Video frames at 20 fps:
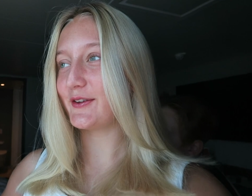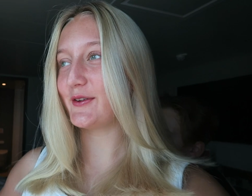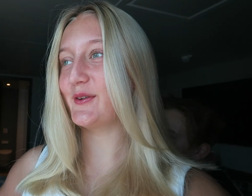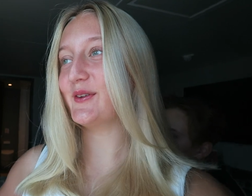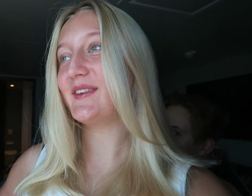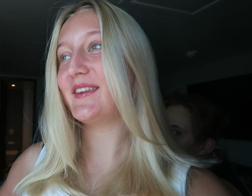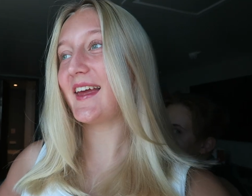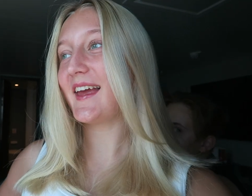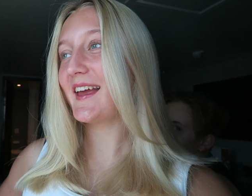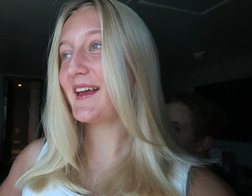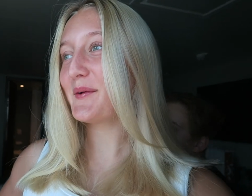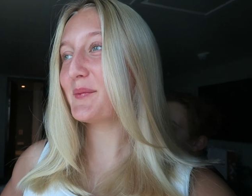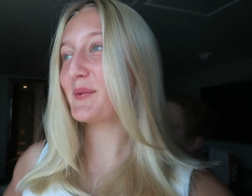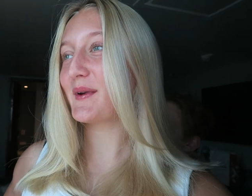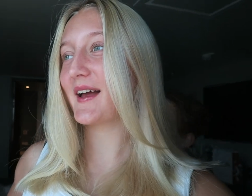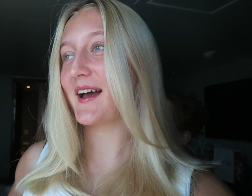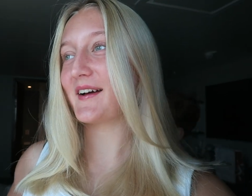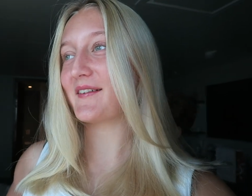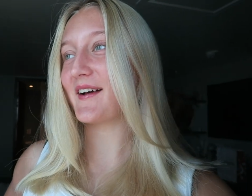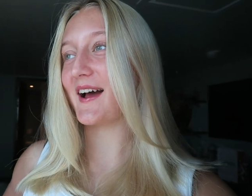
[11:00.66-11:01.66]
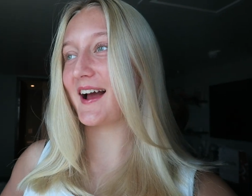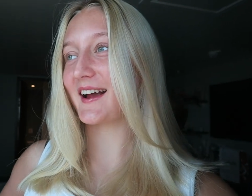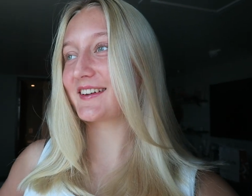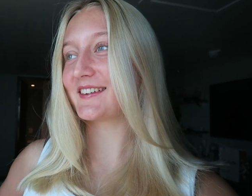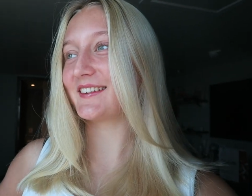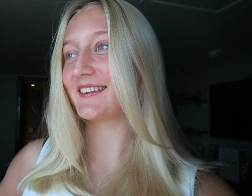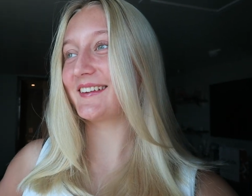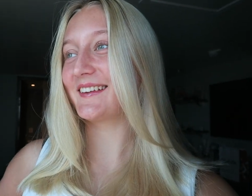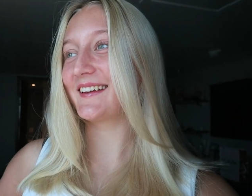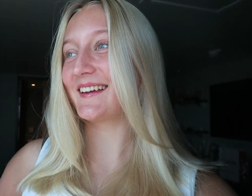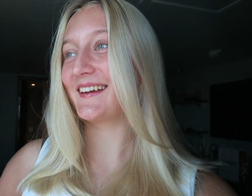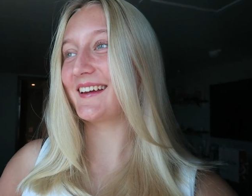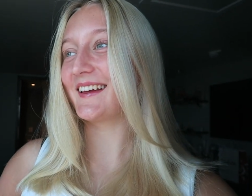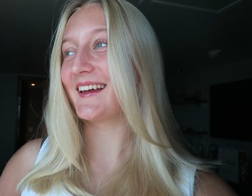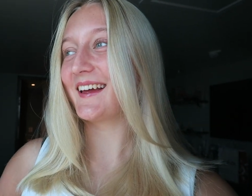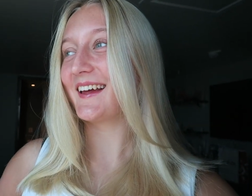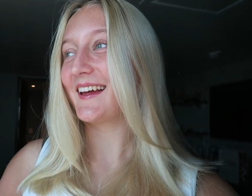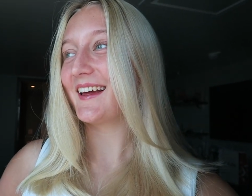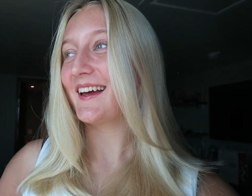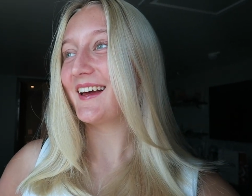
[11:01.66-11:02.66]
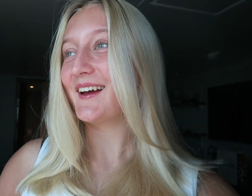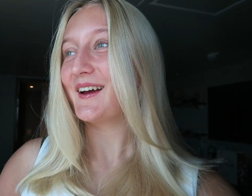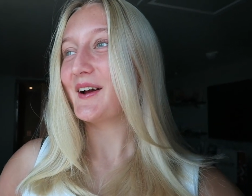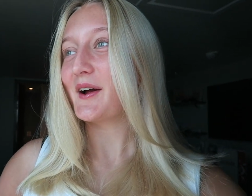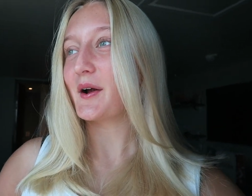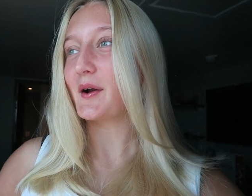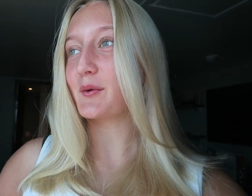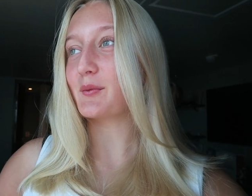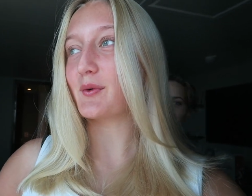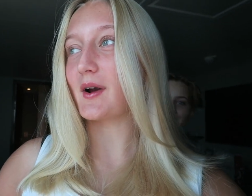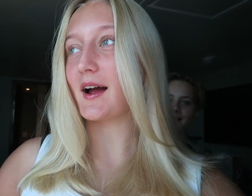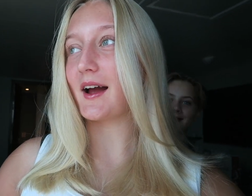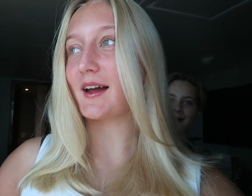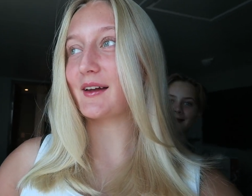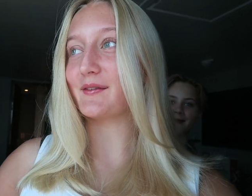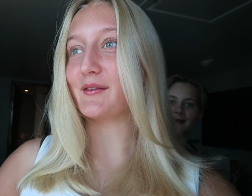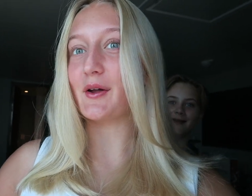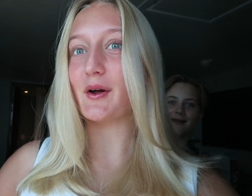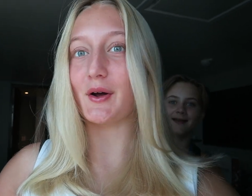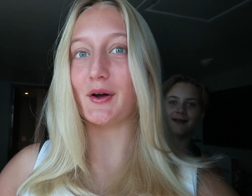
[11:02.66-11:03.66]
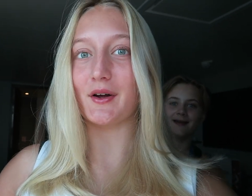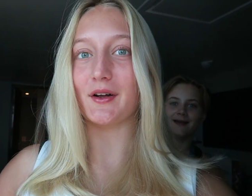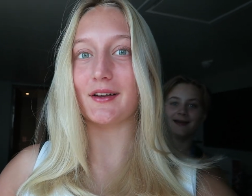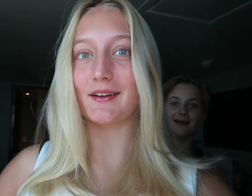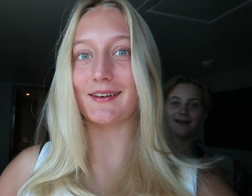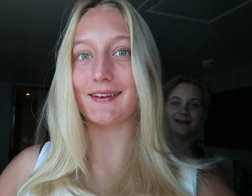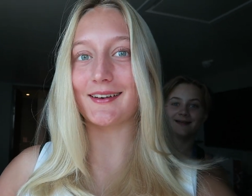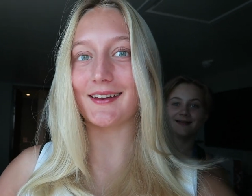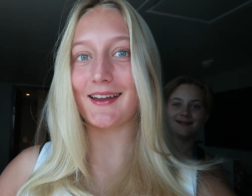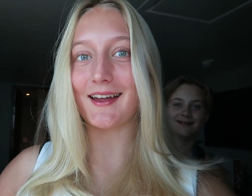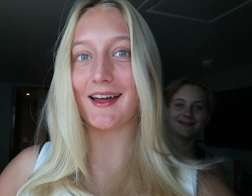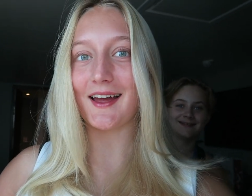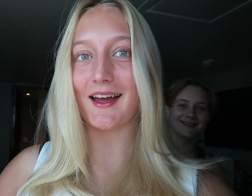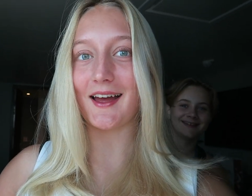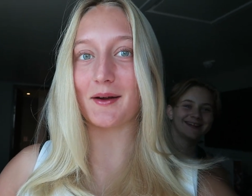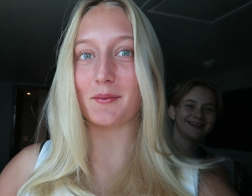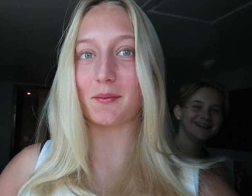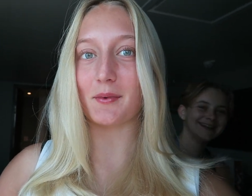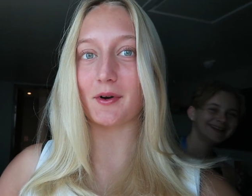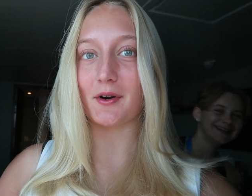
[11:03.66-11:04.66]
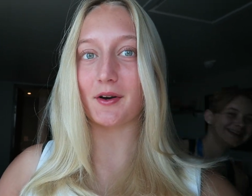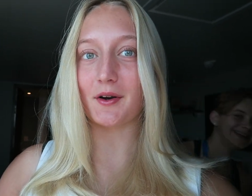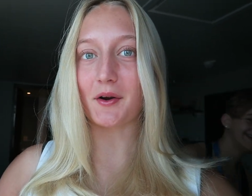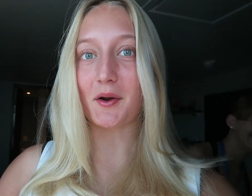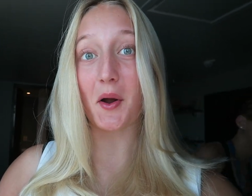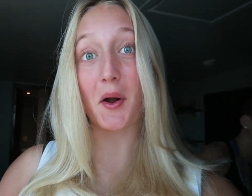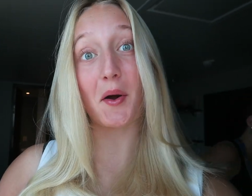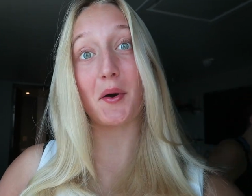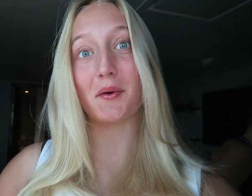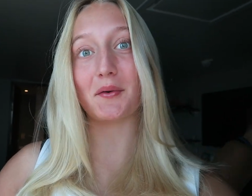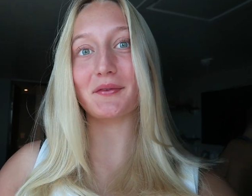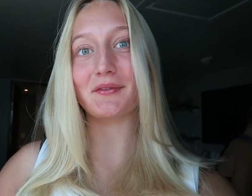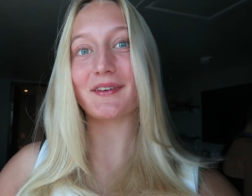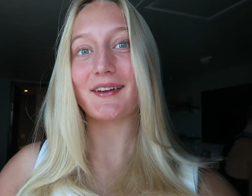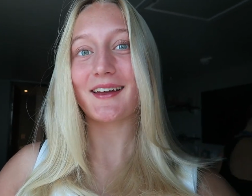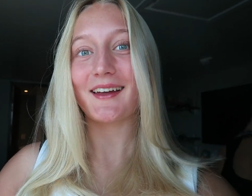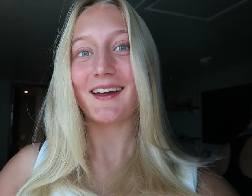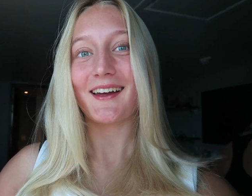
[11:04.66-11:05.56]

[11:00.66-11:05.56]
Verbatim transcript: Today we have actually arrived on Amber Cove,